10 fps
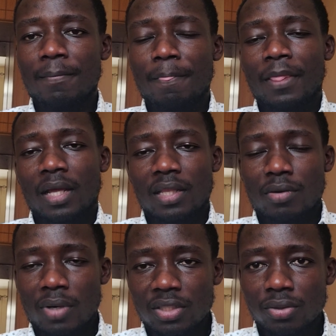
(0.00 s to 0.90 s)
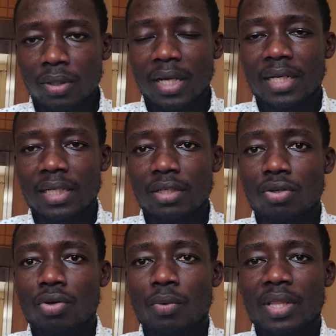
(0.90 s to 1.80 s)
And then once you learn and know
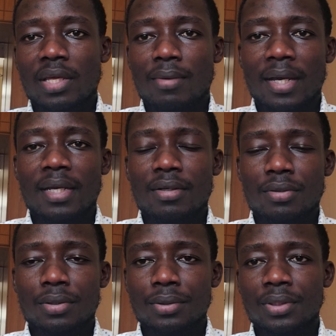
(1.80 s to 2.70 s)
whether you like it or not,